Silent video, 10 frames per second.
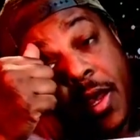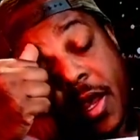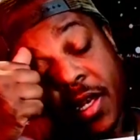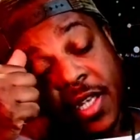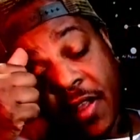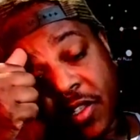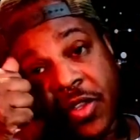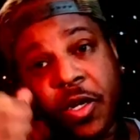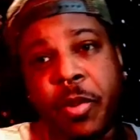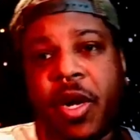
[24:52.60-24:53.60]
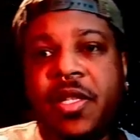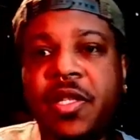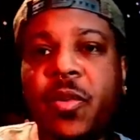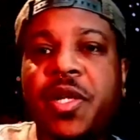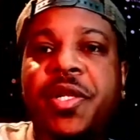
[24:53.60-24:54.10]
uh, looks like there's a third-party
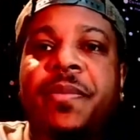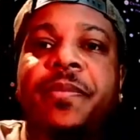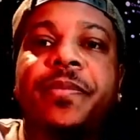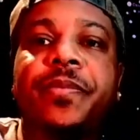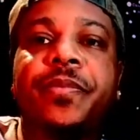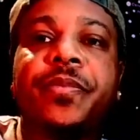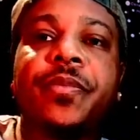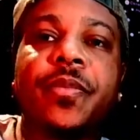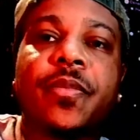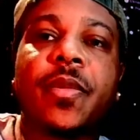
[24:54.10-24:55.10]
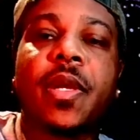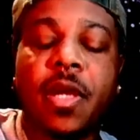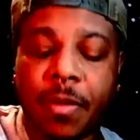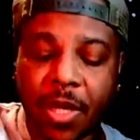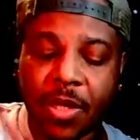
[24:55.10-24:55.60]
situation.
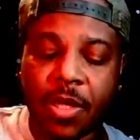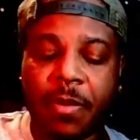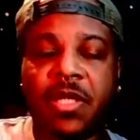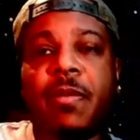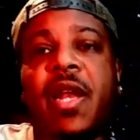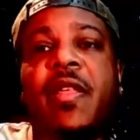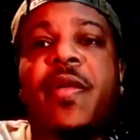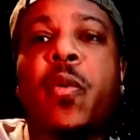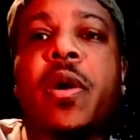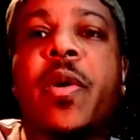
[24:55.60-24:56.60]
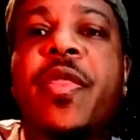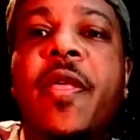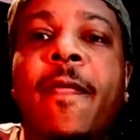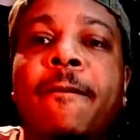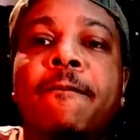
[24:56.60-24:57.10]
Could be could be somebody that they work with.
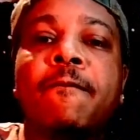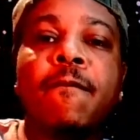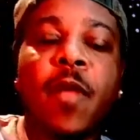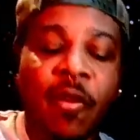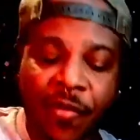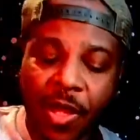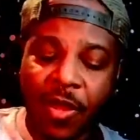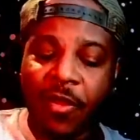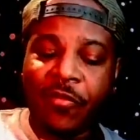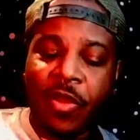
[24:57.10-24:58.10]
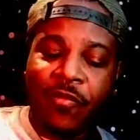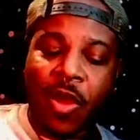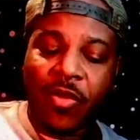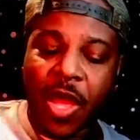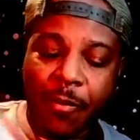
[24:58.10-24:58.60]
If uh, if, if
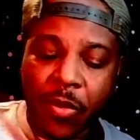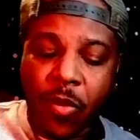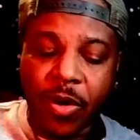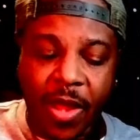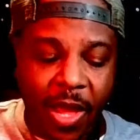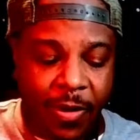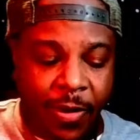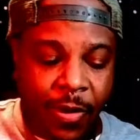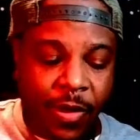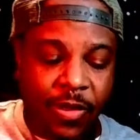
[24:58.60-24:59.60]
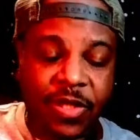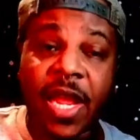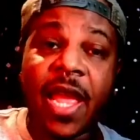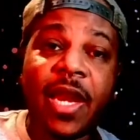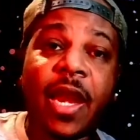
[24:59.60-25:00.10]
you have a Capricorn that
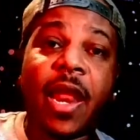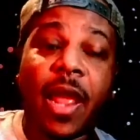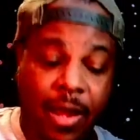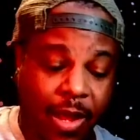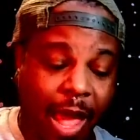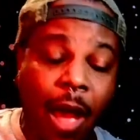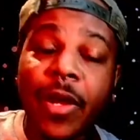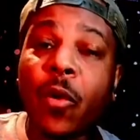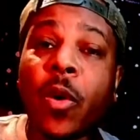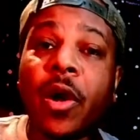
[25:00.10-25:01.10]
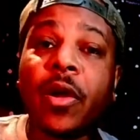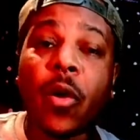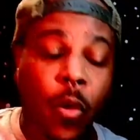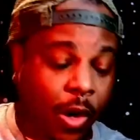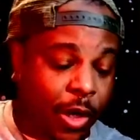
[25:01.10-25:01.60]
staying out at
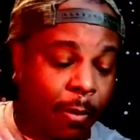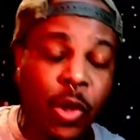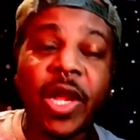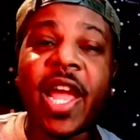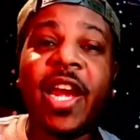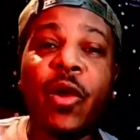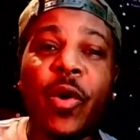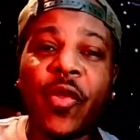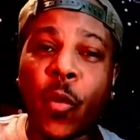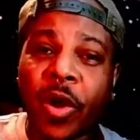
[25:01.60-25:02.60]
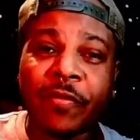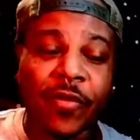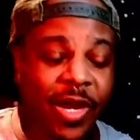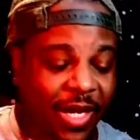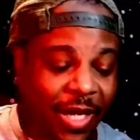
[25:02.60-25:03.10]
work or communicating with a work
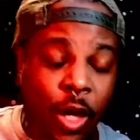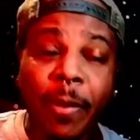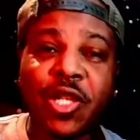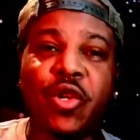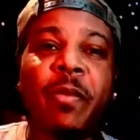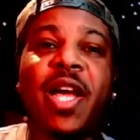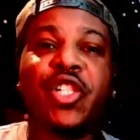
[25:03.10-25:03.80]
friend a little bit too